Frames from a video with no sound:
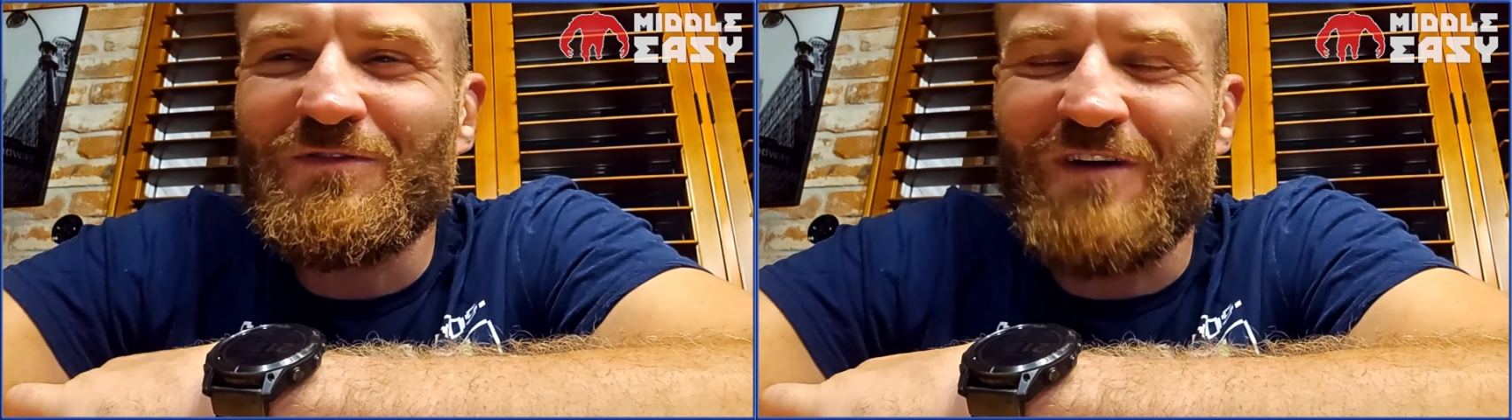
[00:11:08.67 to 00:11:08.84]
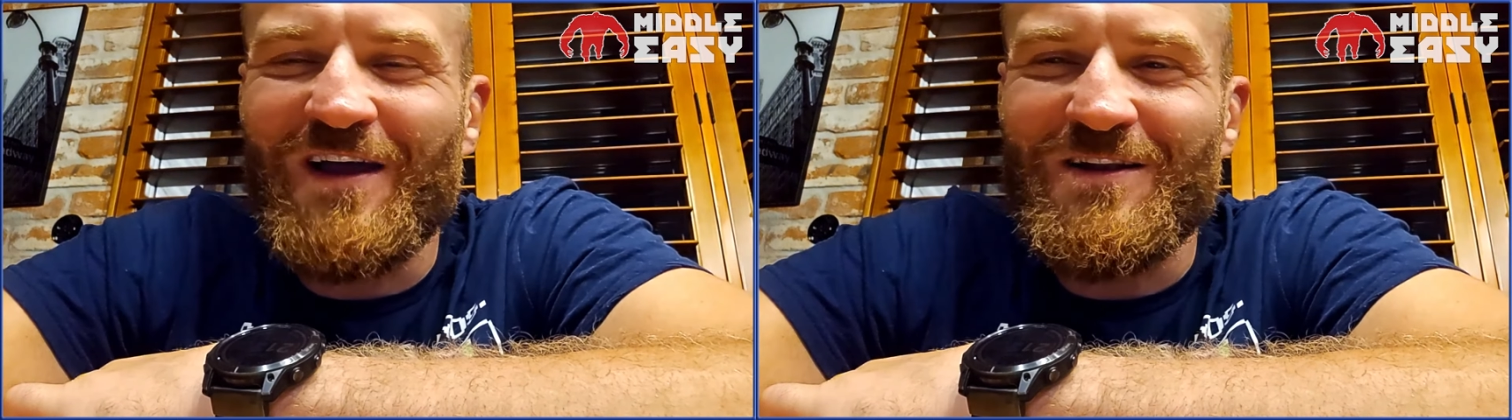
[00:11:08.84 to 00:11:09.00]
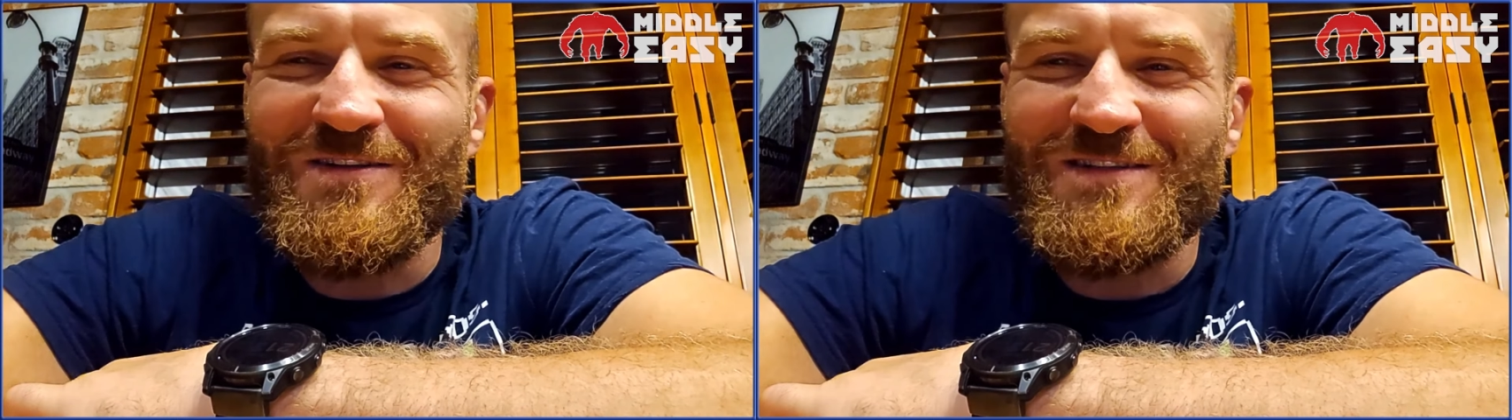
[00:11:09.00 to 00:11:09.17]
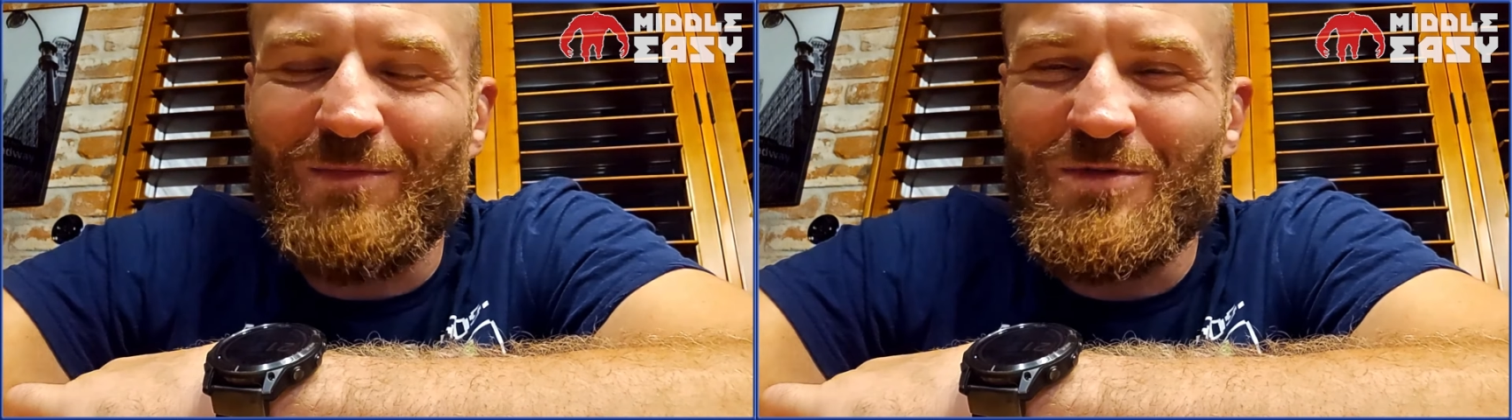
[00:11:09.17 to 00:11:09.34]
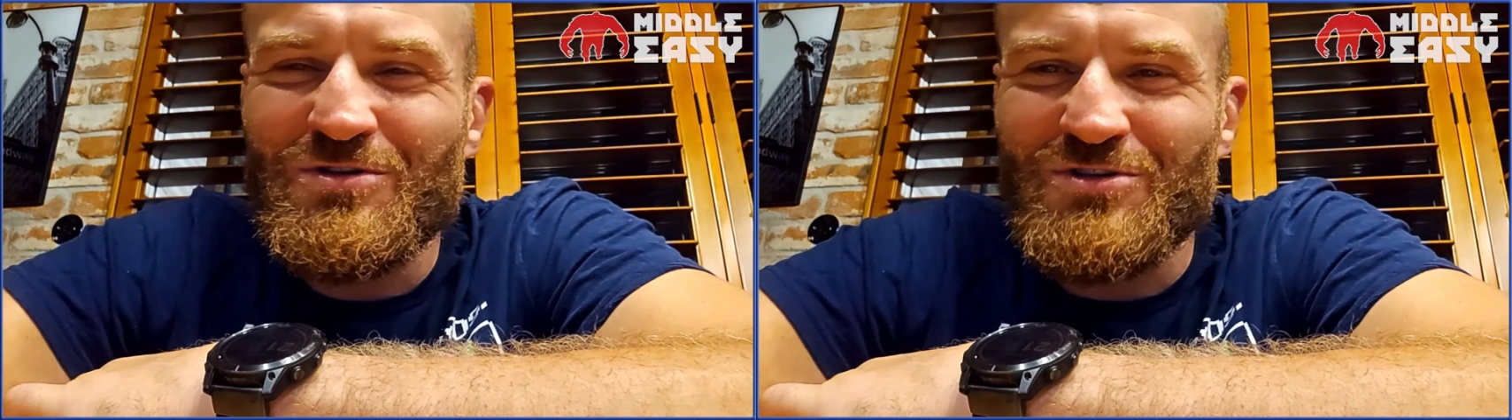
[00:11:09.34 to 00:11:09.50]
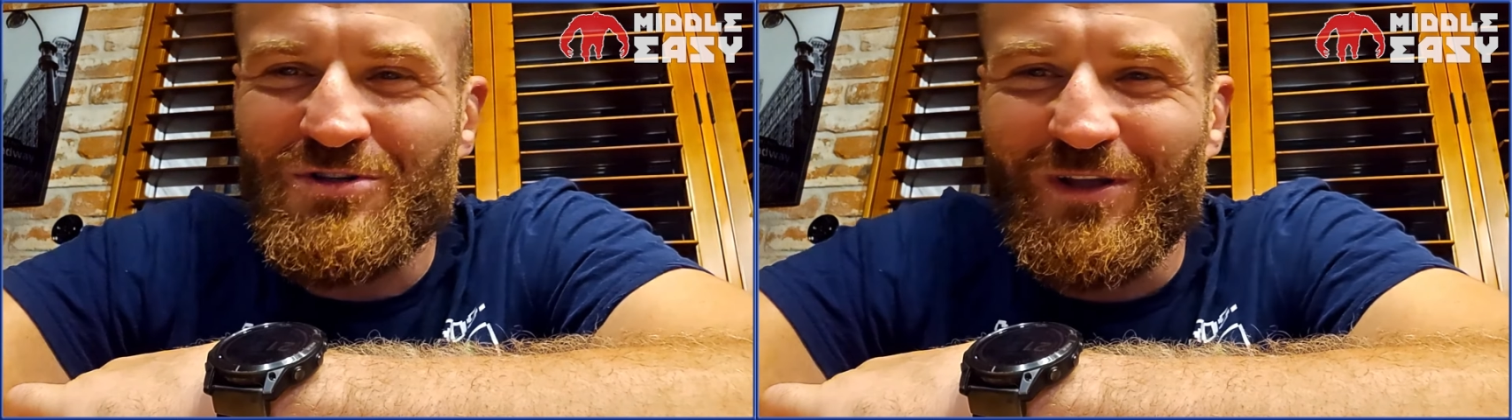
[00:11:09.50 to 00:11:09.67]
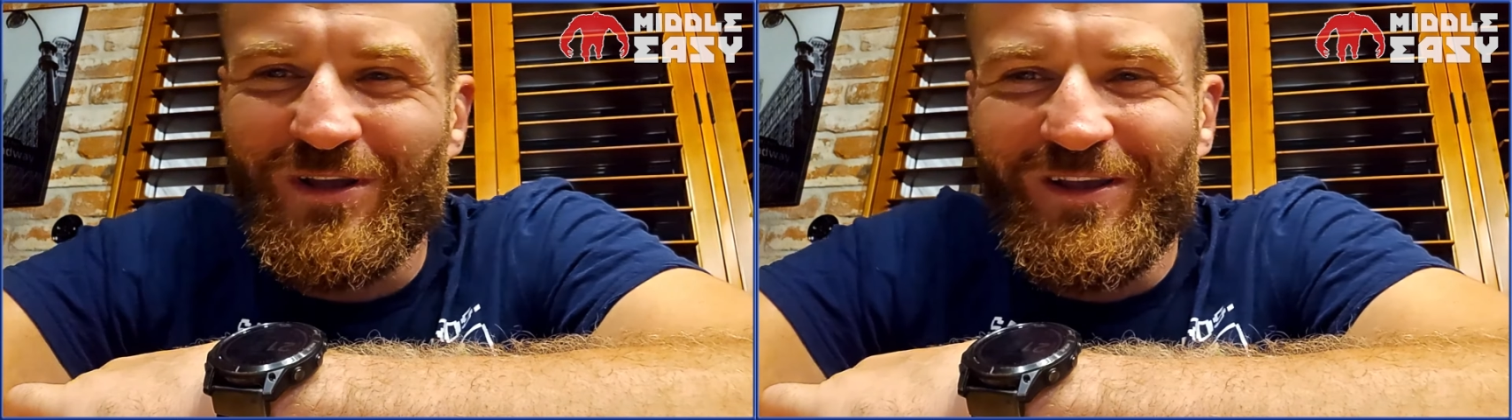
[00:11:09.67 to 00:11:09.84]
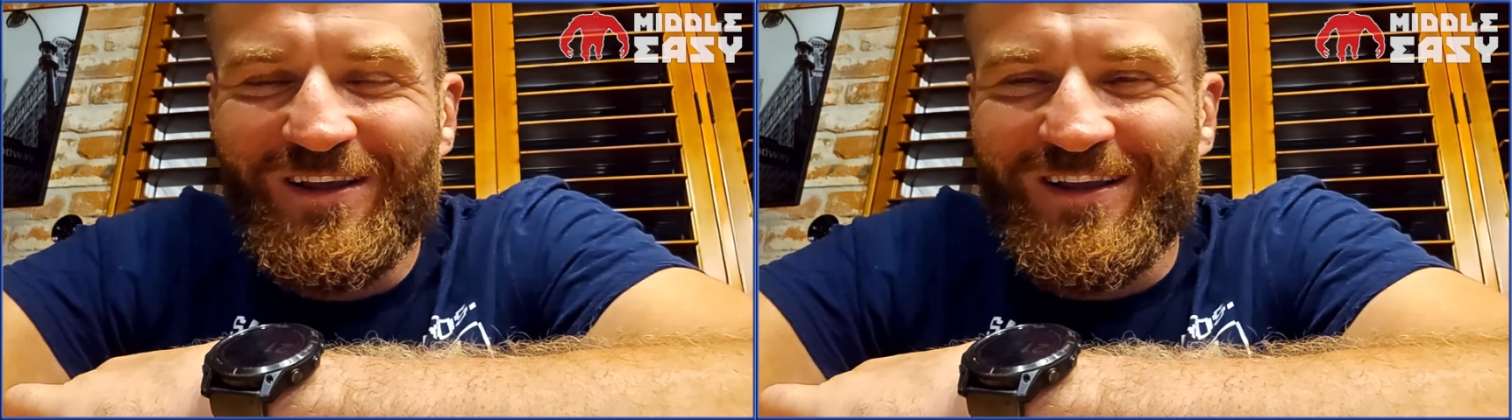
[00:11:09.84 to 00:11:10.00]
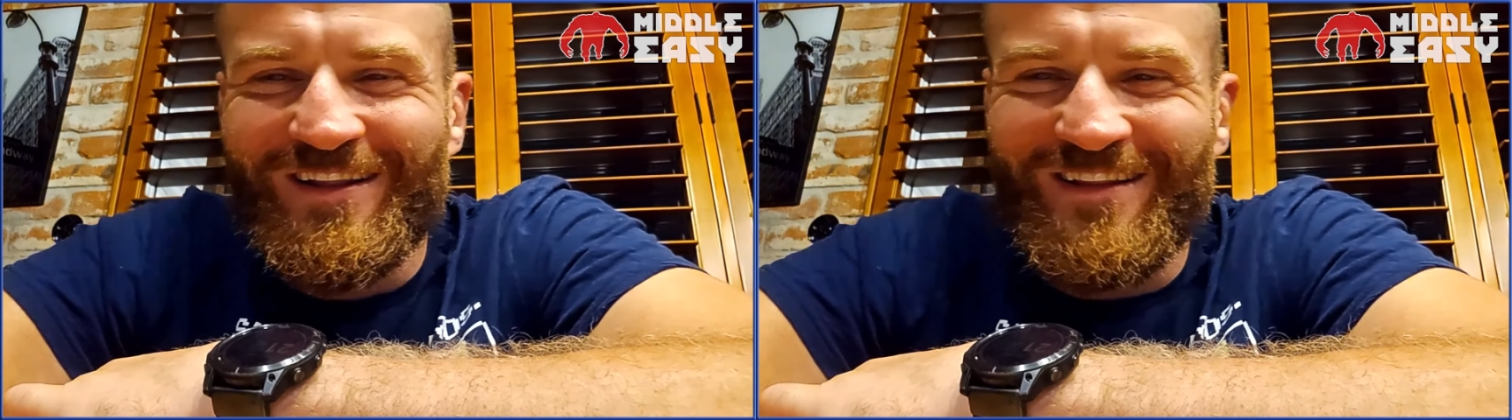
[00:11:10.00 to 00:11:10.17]
final submission.
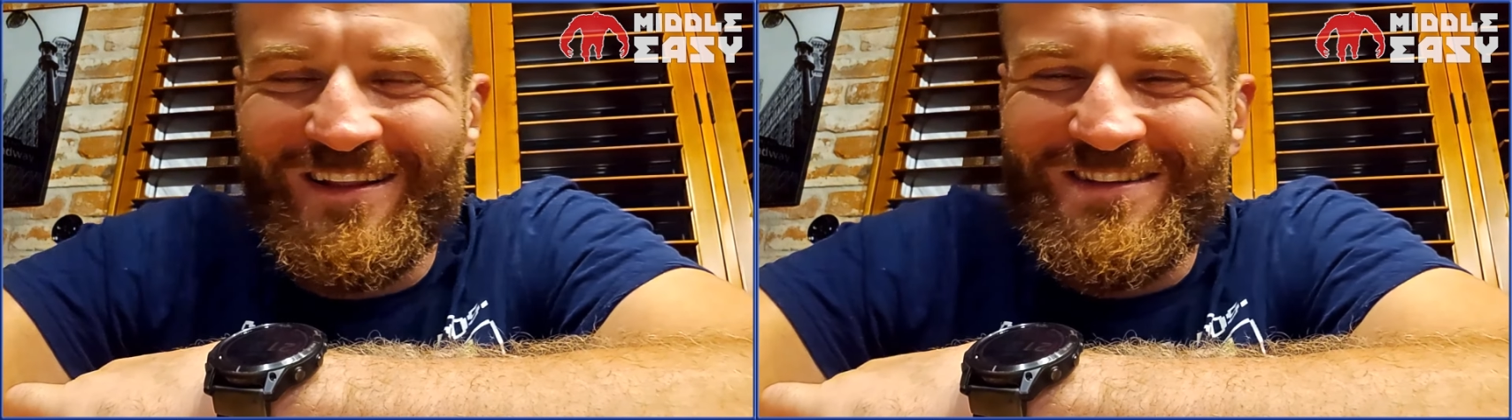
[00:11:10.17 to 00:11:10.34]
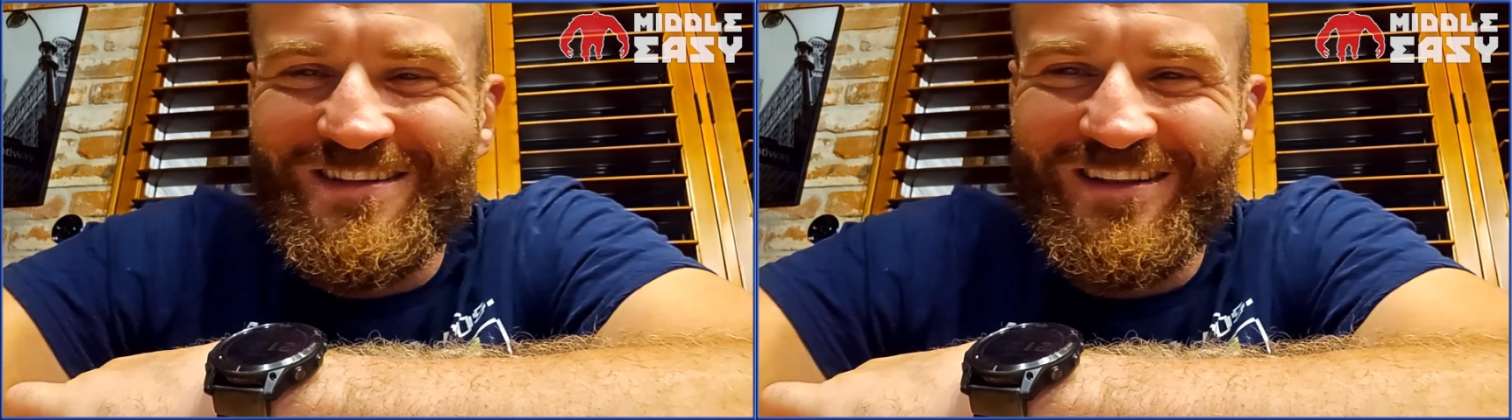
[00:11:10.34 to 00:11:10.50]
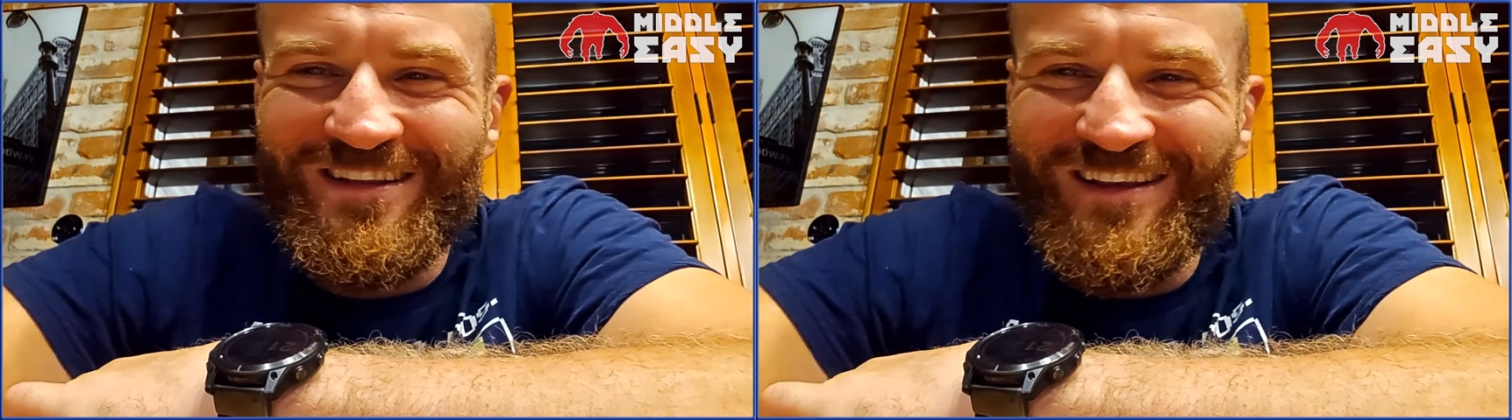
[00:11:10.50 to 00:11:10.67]
That's it.